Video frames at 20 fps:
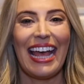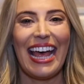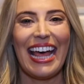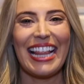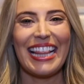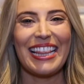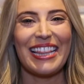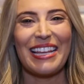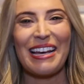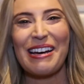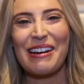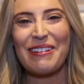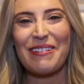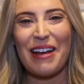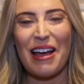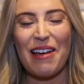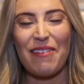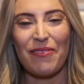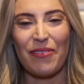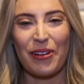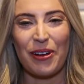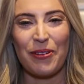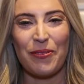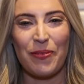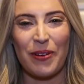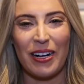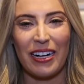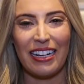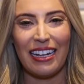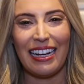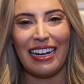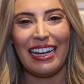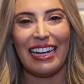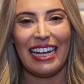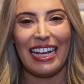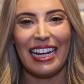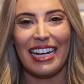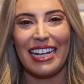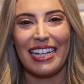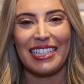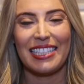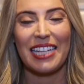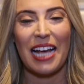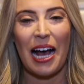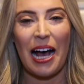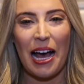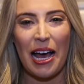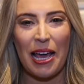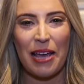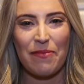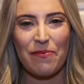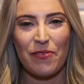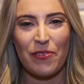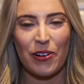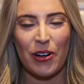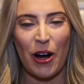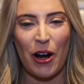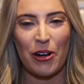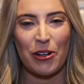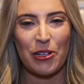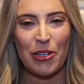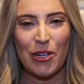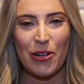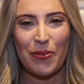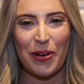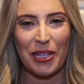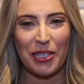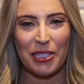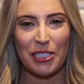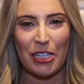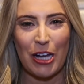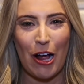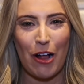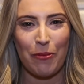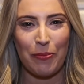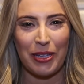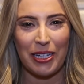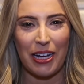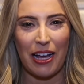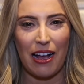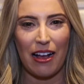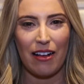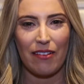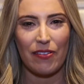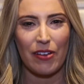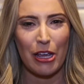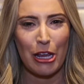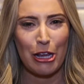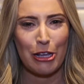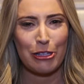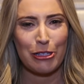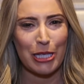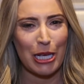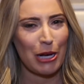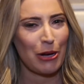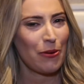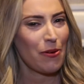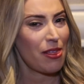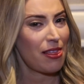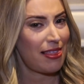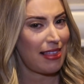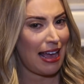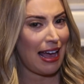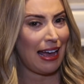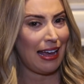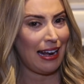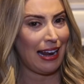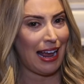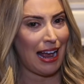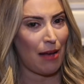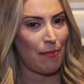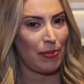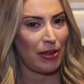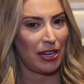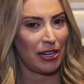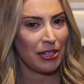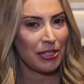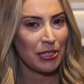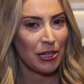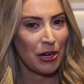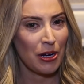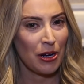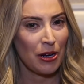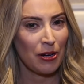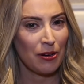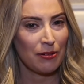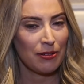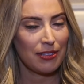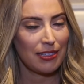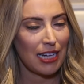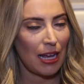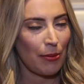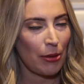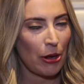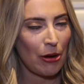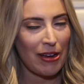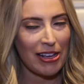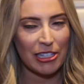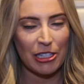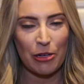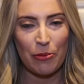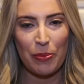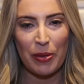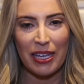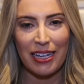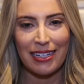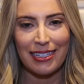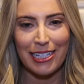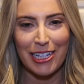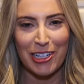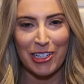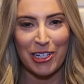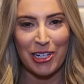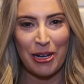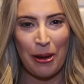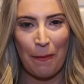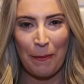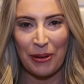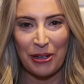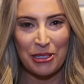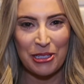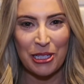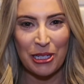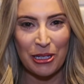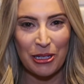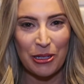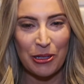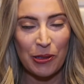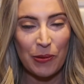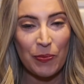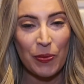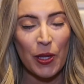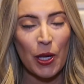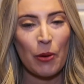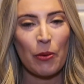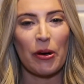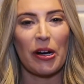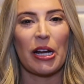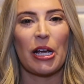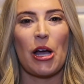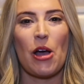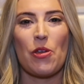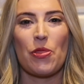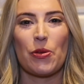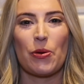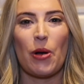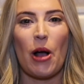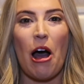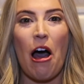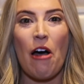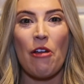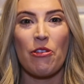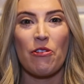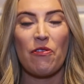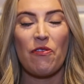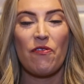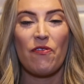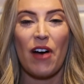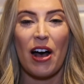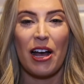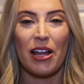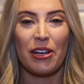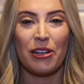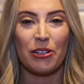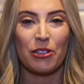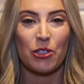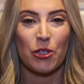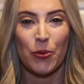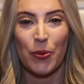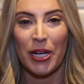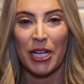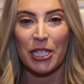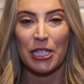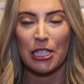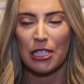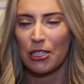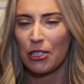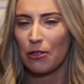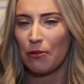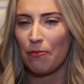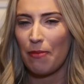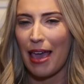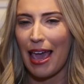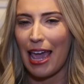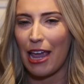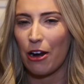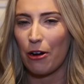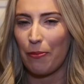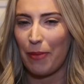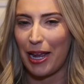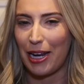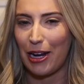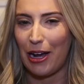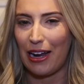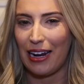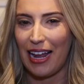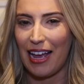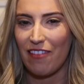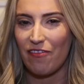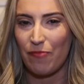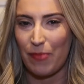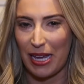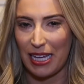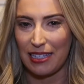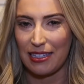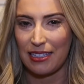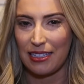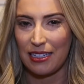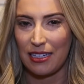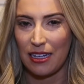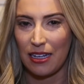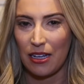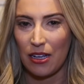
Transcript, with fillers: Hello, everyone. It is time for our new installment of So That Happened, WSOP edition number two, where I go through all the fun tweets you may or may not have missed.